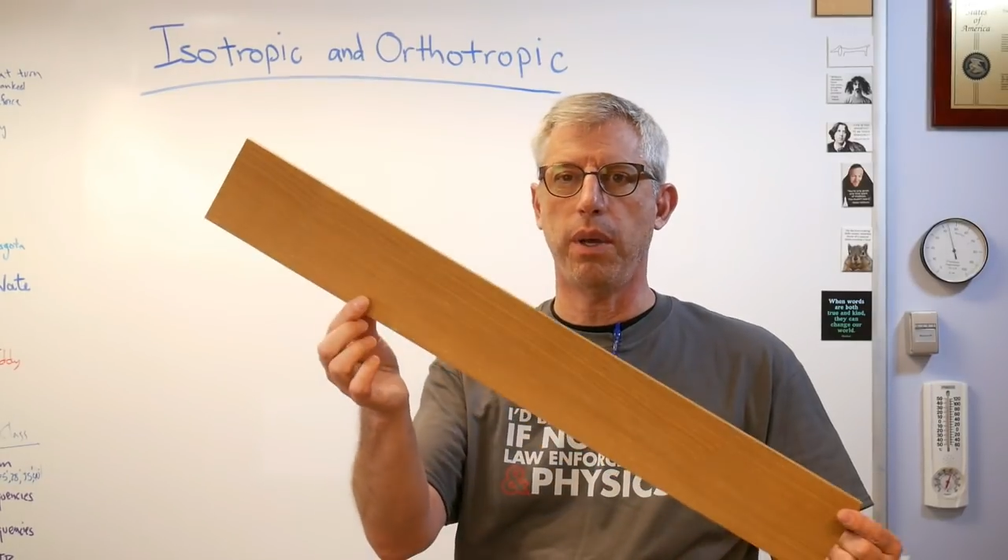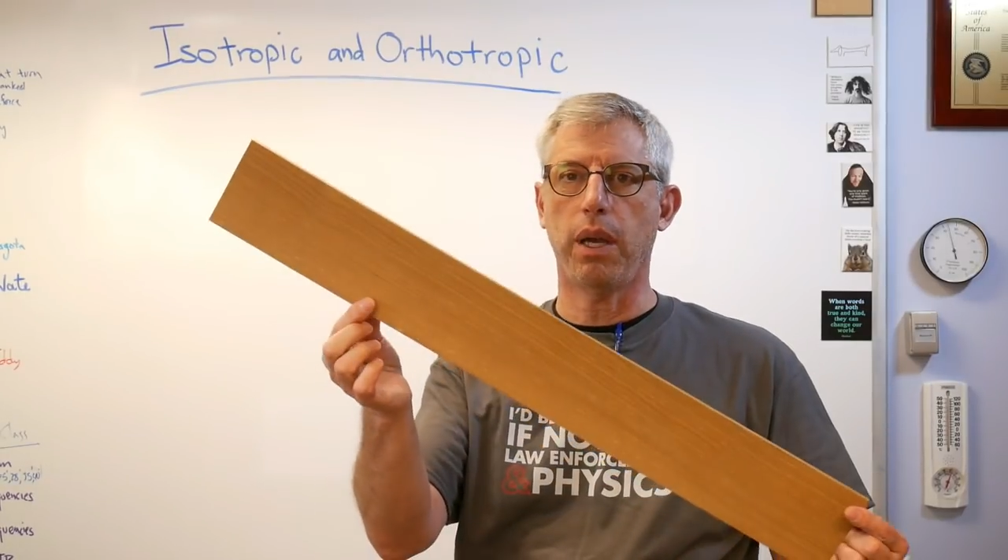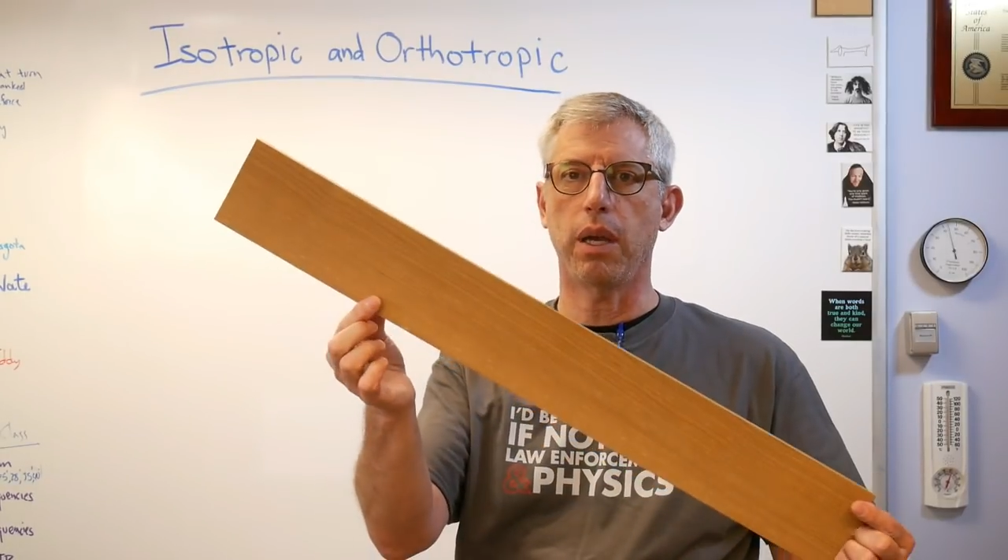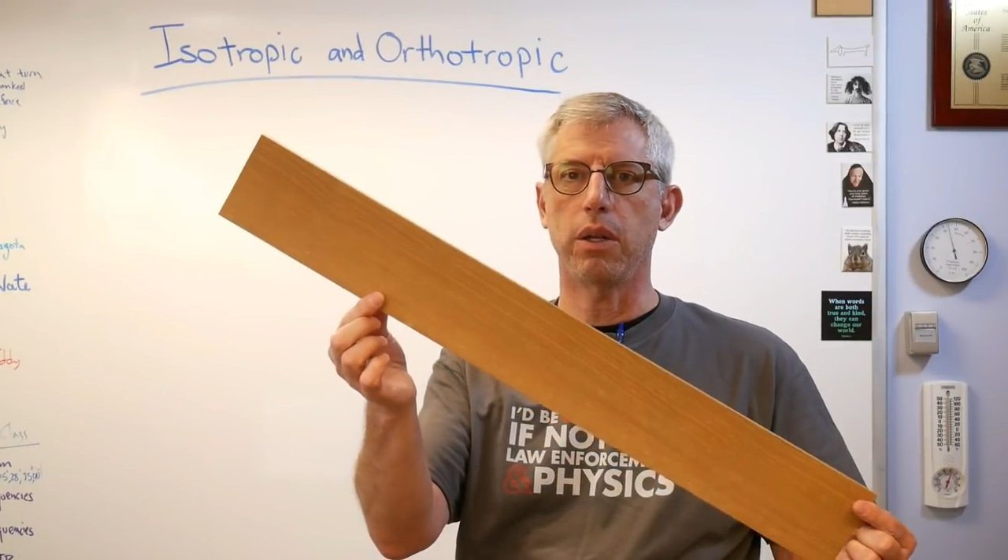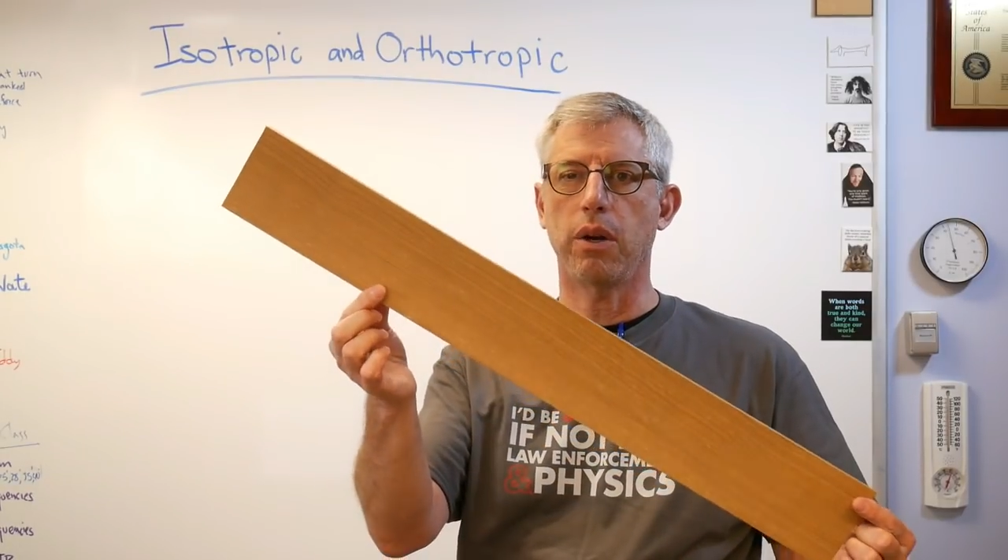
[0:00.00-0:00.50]

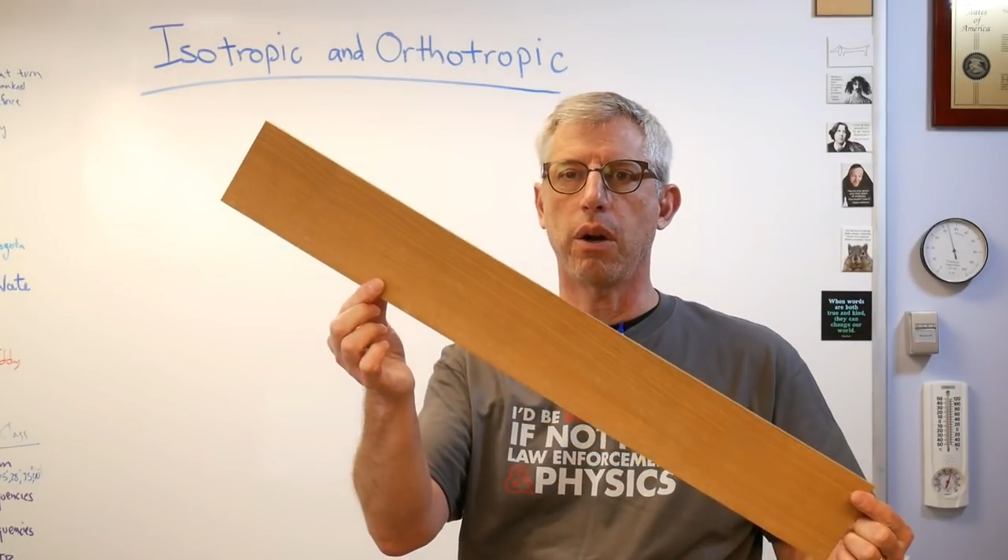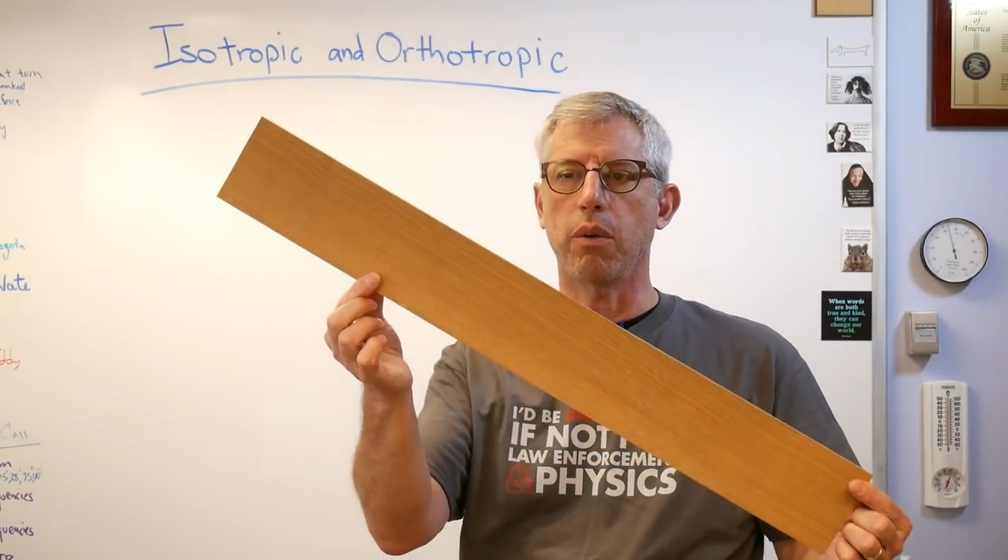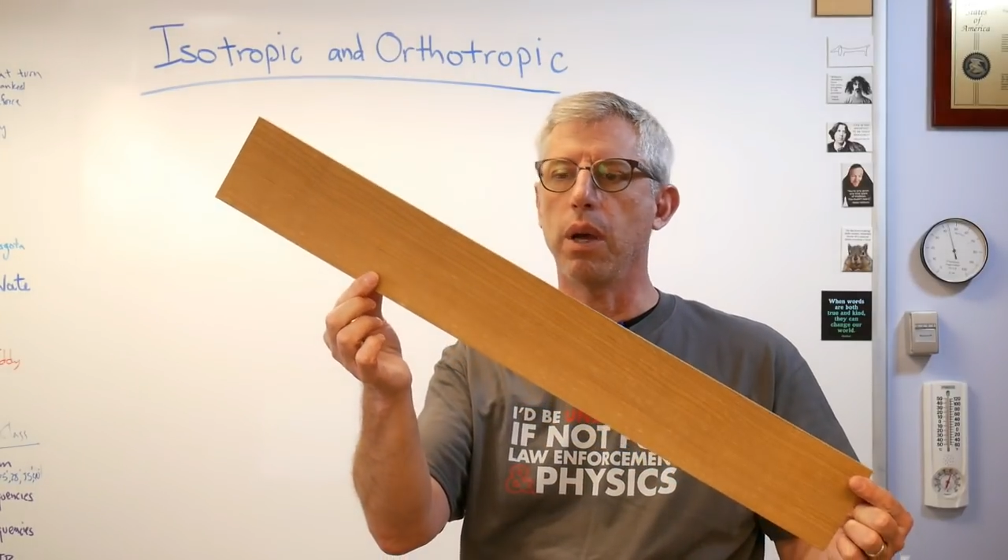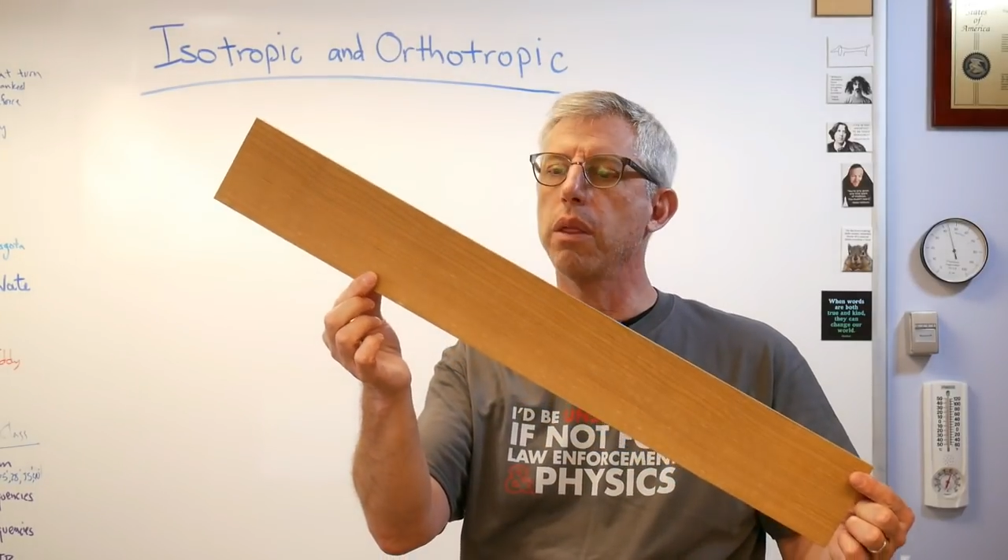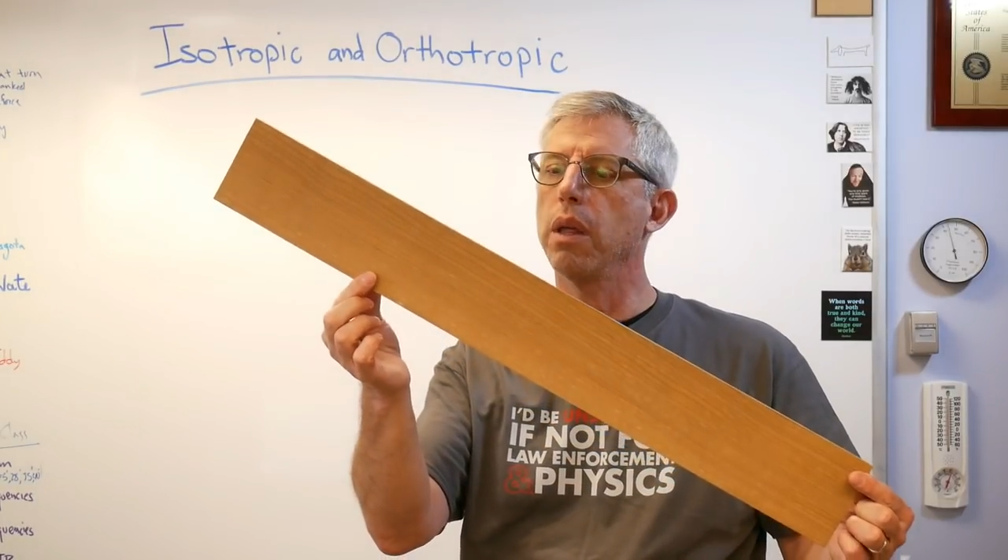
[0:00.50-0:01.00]
make a guitar
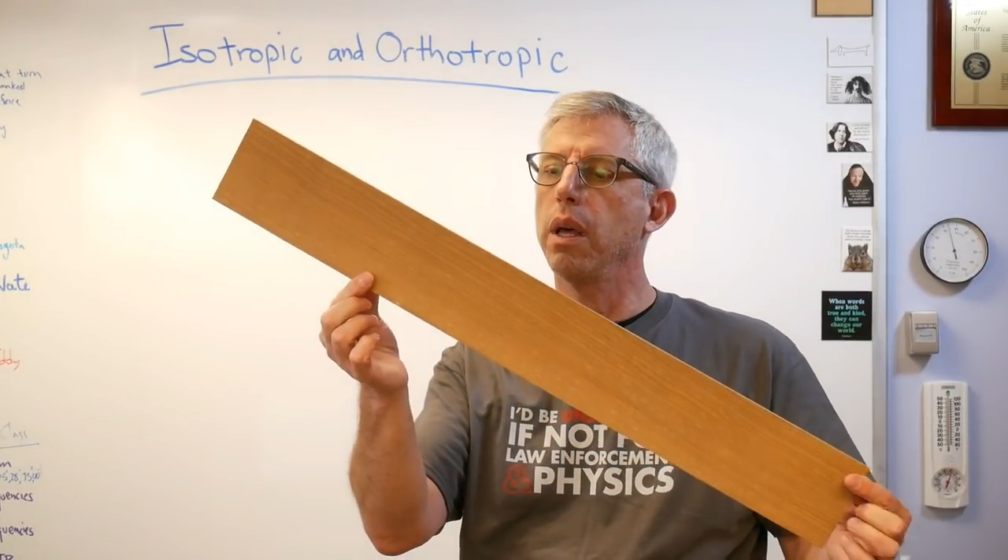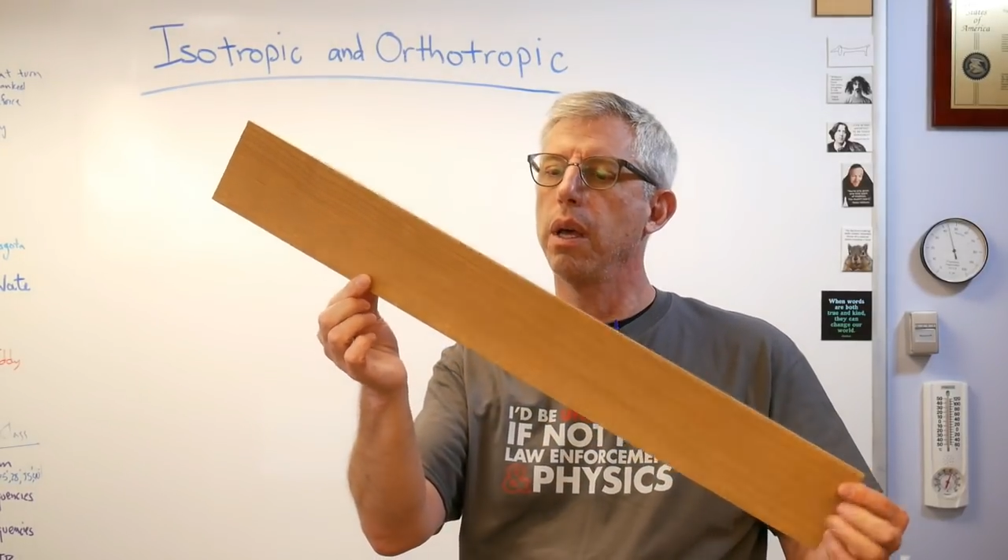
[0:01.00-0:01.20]
with.